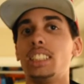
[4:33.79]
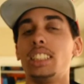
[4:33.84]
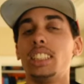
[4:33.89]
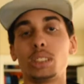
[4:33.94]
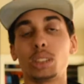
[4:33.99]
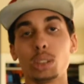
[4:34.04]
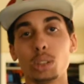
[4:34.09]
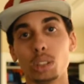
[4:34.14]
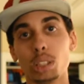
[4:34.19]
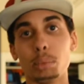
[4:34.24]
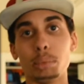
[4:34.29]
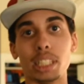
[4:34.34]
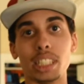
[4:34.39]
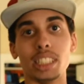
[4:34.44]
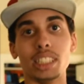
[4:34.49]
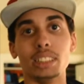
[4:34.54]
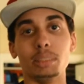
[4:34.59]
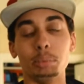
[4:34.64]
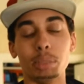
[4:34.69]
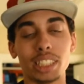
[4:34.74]

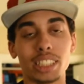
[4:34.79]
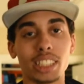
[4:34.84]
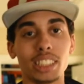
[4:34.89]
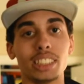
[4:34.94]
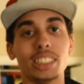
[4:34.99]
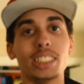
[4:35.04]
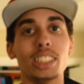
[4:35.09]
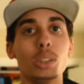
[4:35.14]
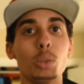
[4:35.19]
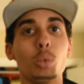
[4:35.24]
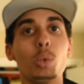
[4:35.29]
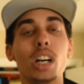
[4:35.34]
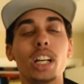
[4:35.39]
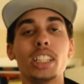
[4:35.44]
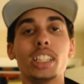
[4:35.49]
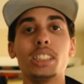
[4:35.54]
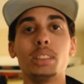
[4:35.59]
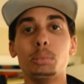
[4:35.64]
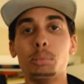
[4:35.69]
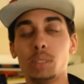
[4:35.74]
Scorbunny because he
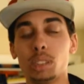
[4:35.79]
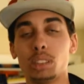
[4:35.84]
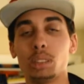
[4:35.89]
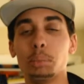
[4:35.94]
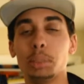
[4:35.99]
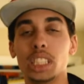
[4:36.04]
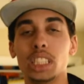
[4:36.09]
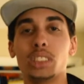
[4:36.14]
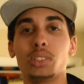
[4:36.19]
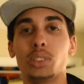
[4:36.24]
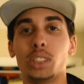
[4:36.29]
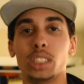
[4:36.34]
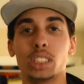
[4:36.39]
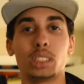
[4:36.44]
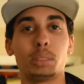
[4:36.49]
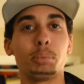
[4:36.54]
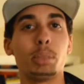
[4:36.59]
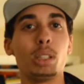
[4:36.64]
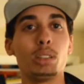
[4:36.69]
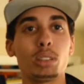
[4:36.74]
wanted Mew to be his
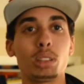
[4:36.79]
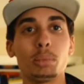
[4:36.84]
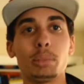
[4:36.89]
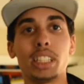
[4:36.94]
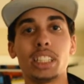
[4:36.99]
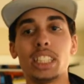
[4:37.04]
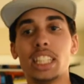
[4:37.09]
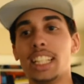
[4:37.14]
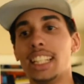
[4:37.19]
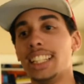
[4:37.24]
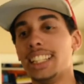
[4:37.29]
first Pokemon.